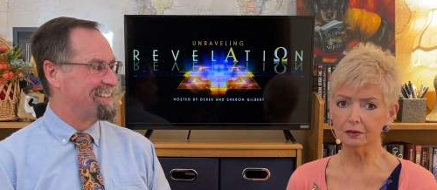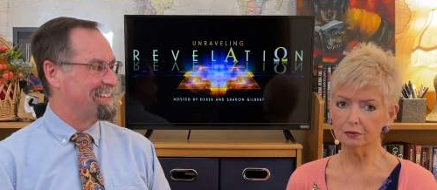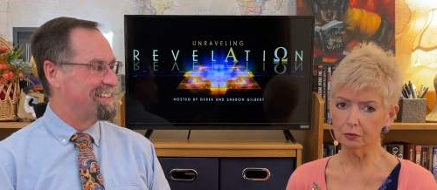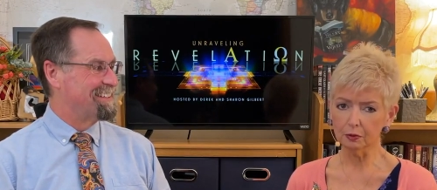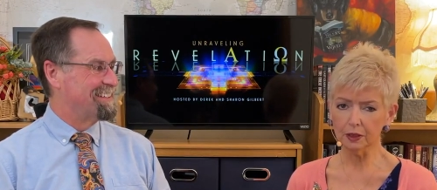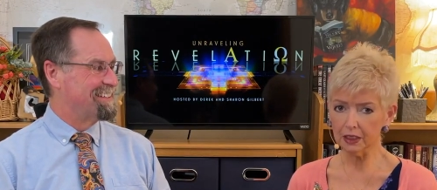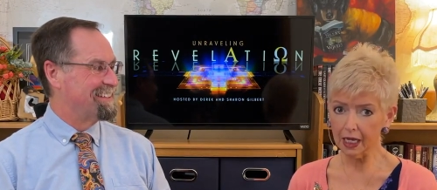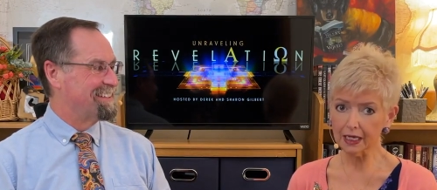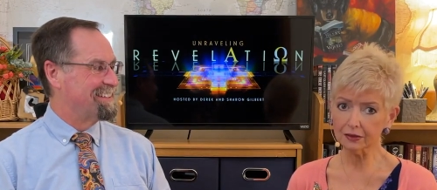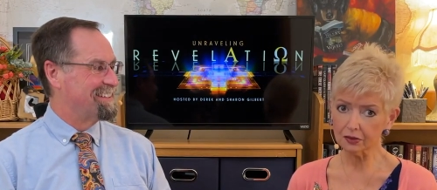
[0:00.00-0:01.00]
Speaker 1: when we
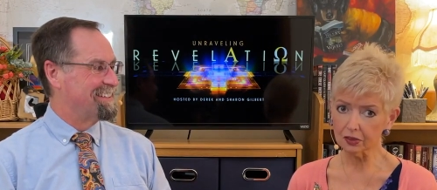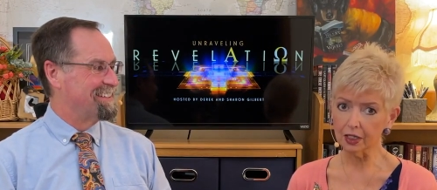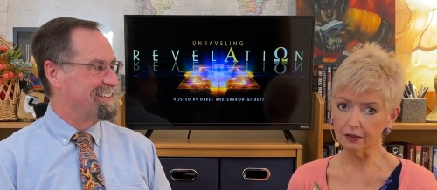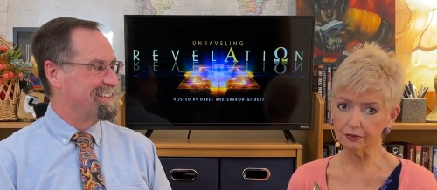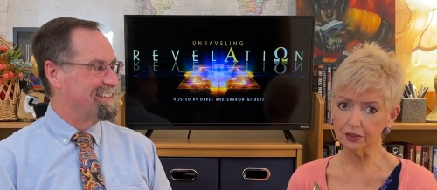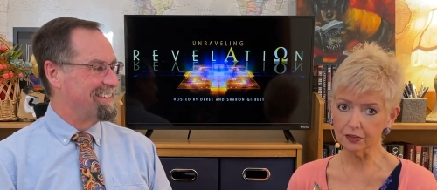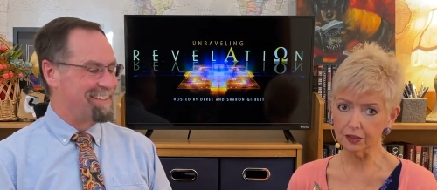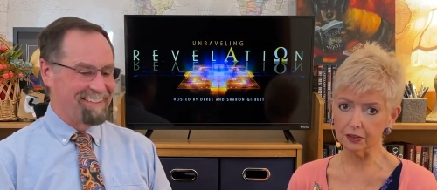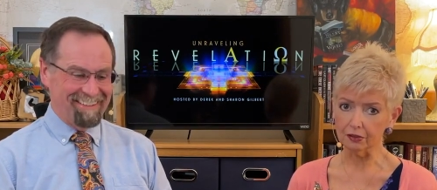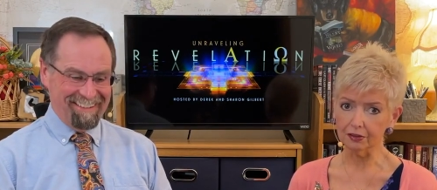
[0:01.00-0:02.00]
last left
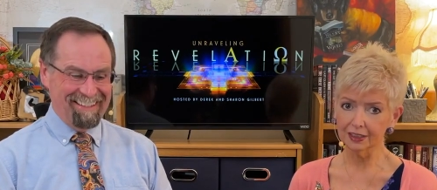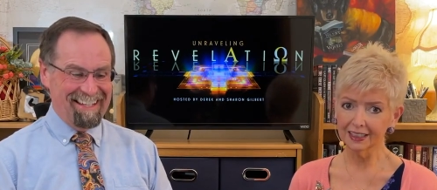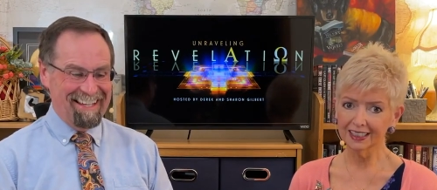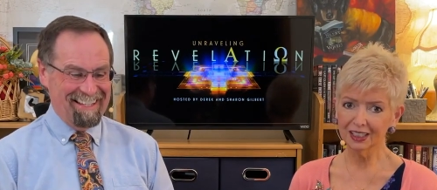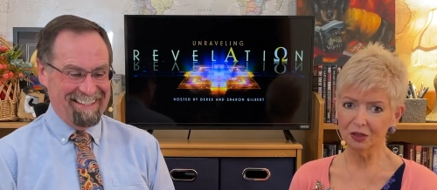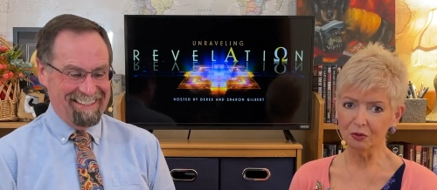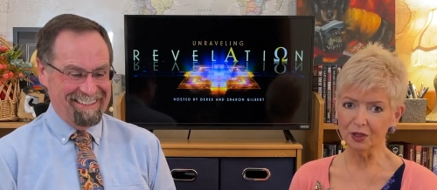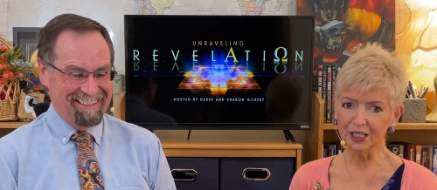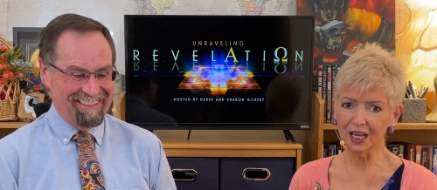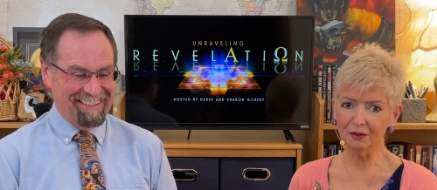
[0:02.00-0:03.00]
Ezekiel, we
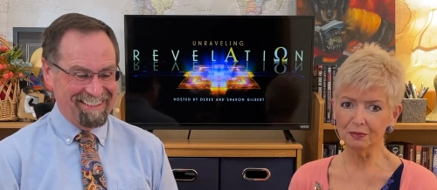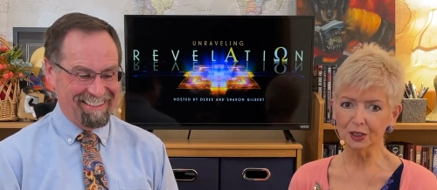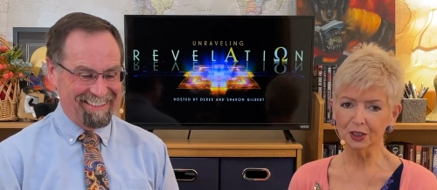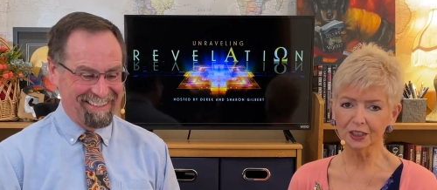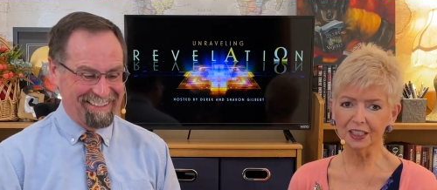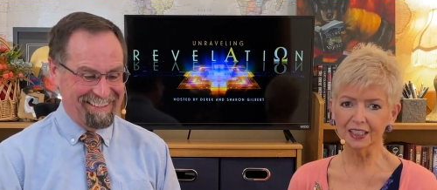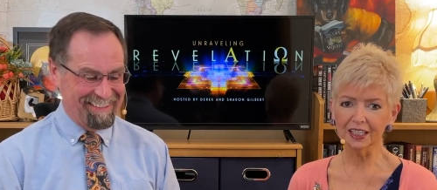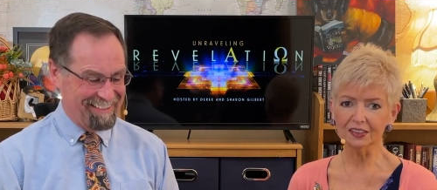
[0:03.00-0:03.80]
had been looking at